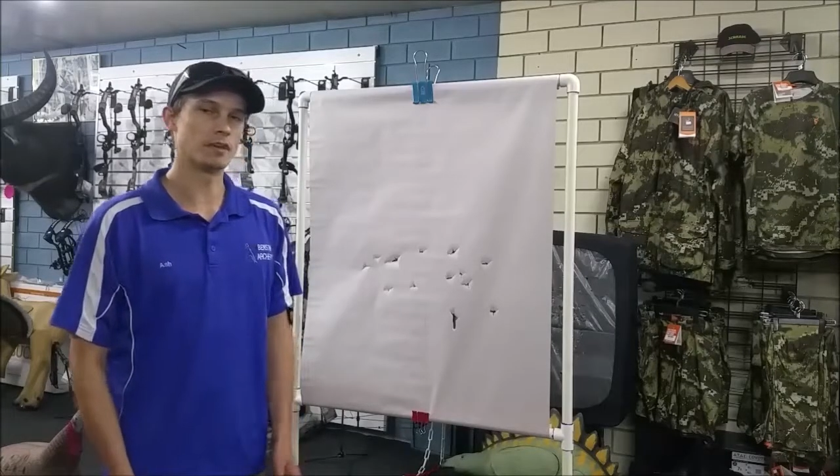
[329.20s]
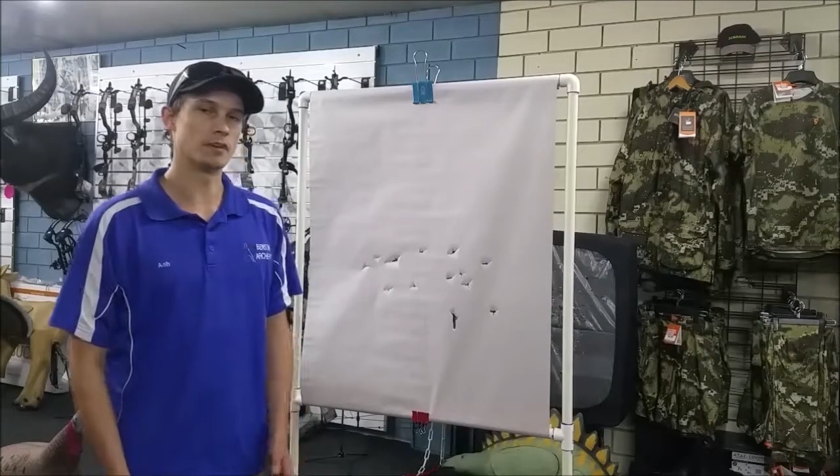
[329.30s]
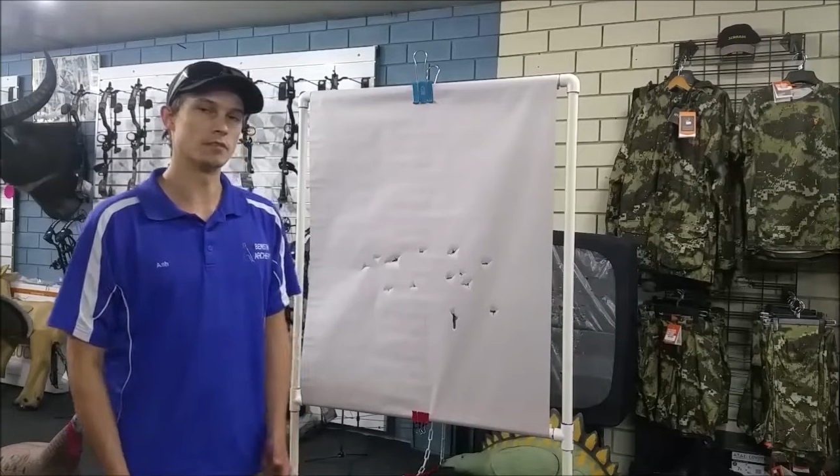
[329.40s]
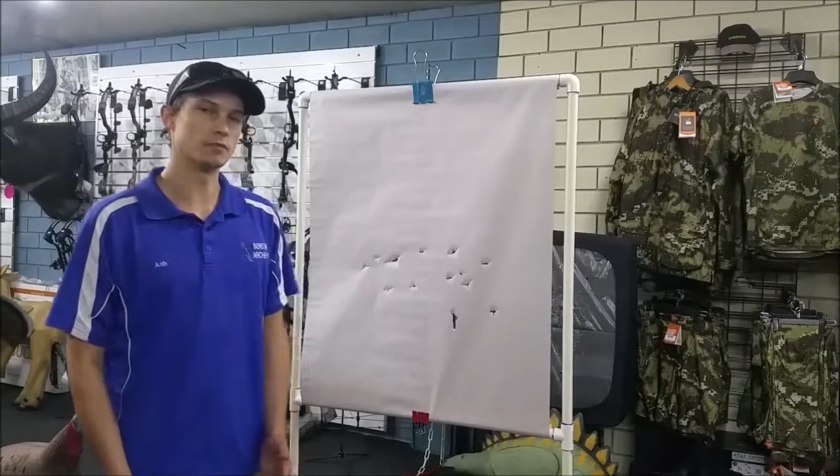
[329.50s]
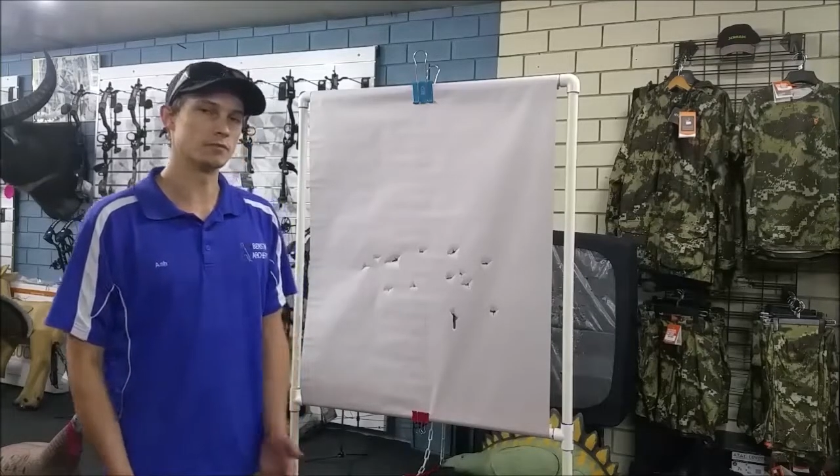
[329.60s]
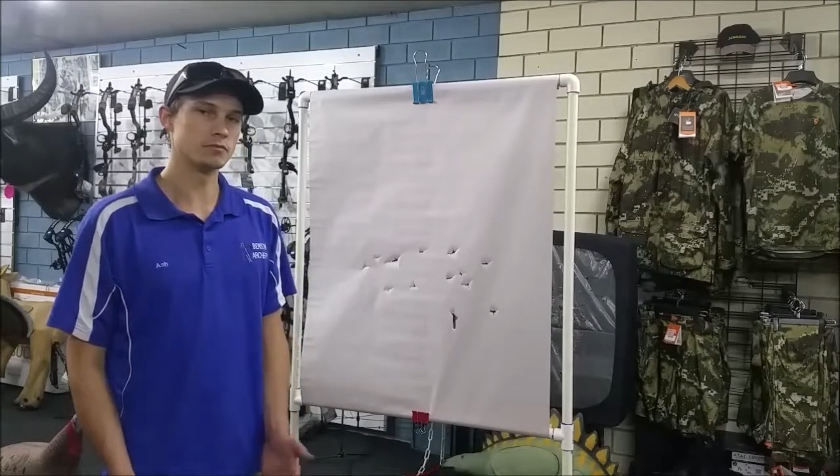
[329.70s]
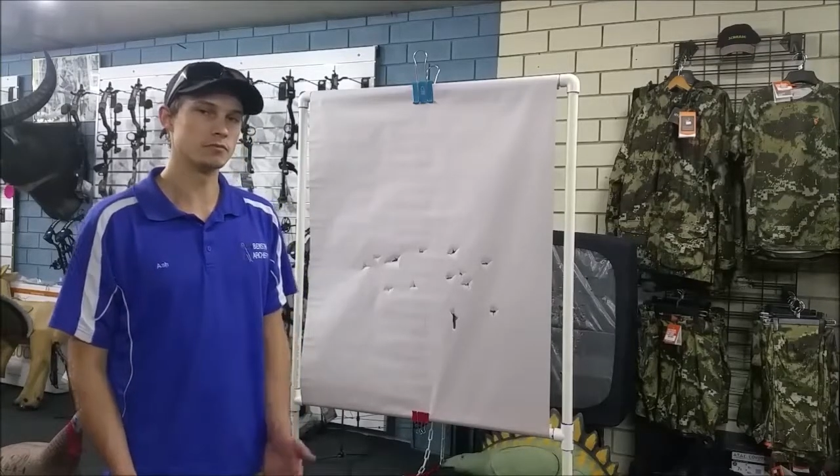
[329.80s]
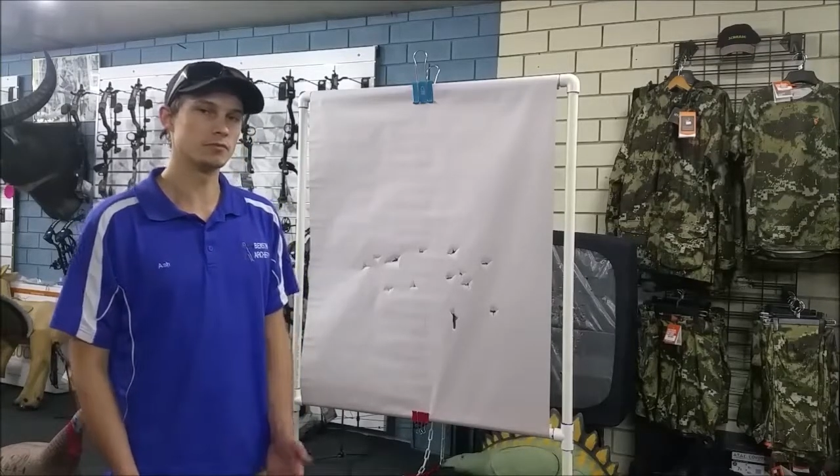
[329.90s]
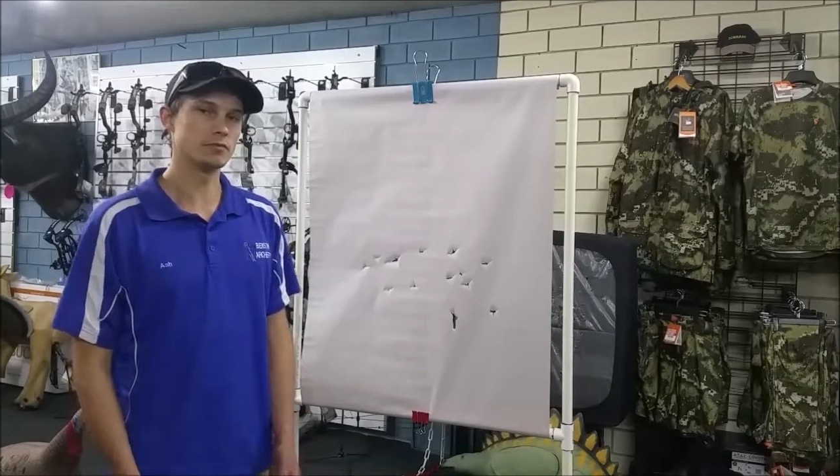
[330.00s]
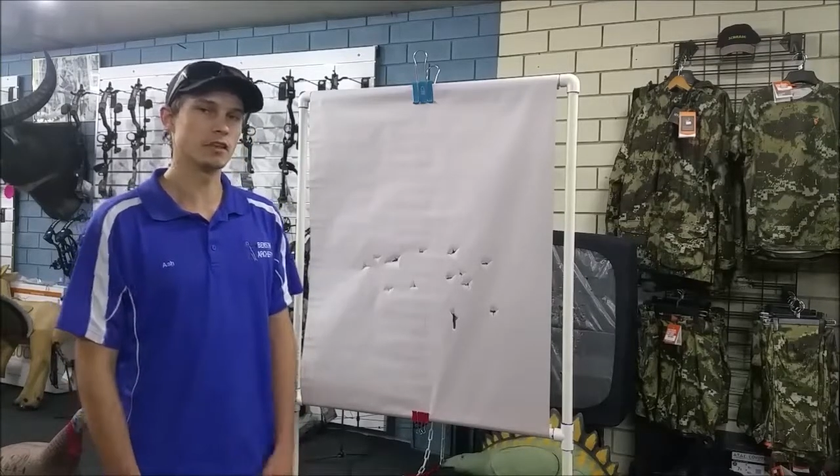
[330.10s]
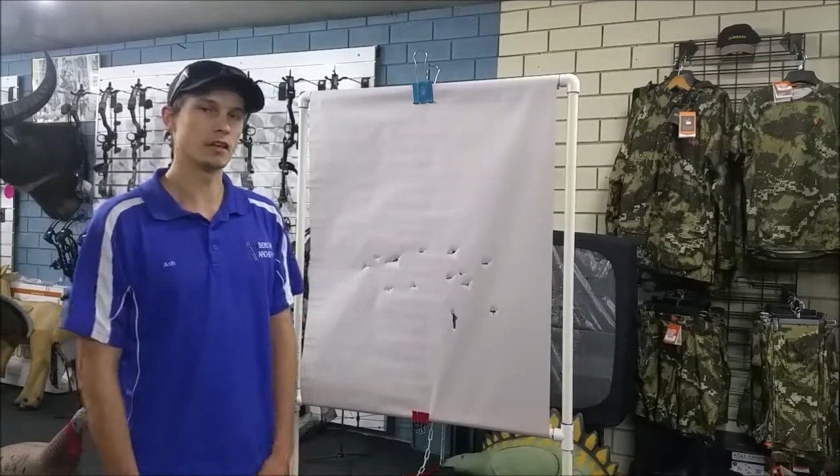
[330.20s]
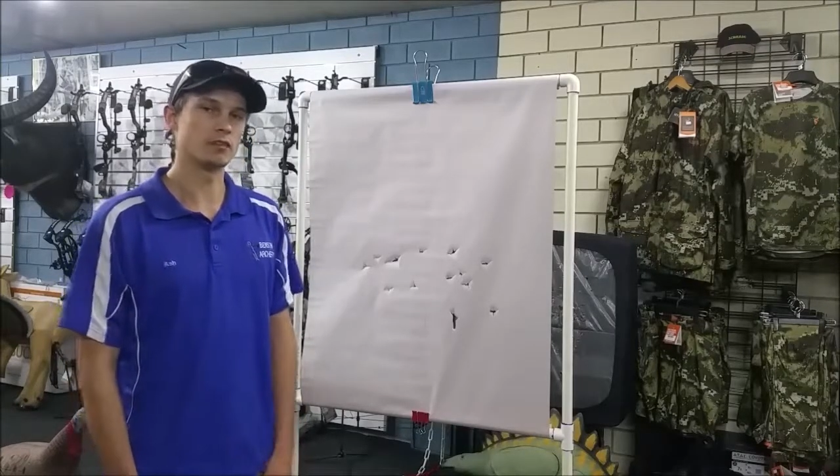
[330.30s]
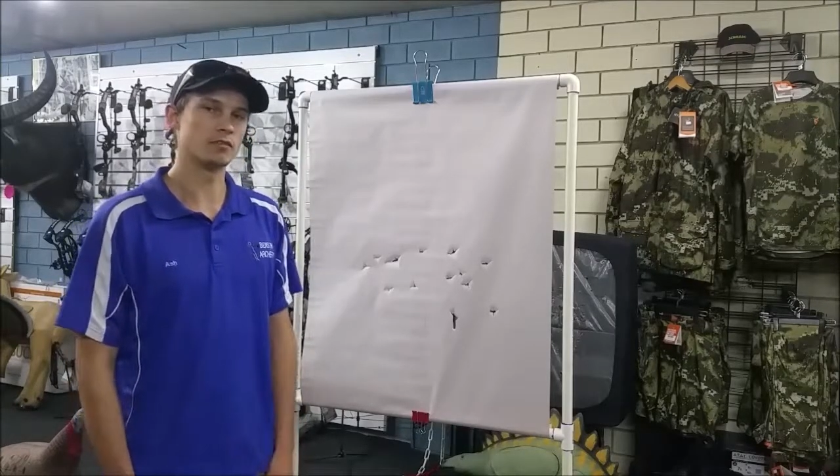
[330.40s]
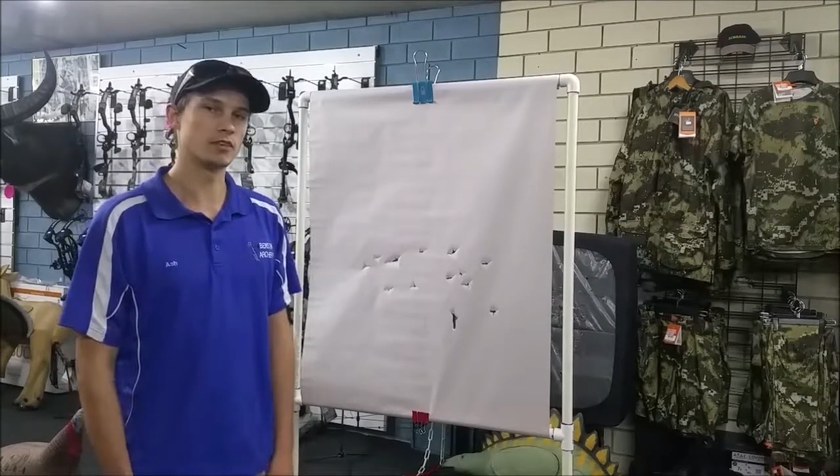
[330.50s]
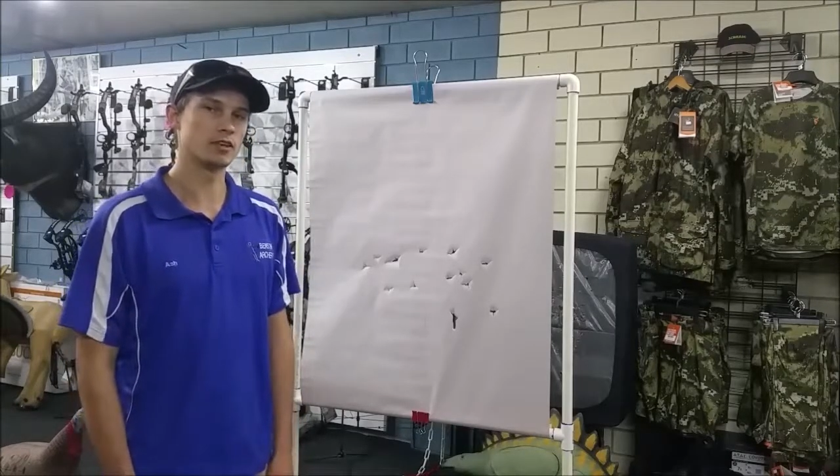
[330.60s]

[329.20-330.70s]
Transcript: And yeah,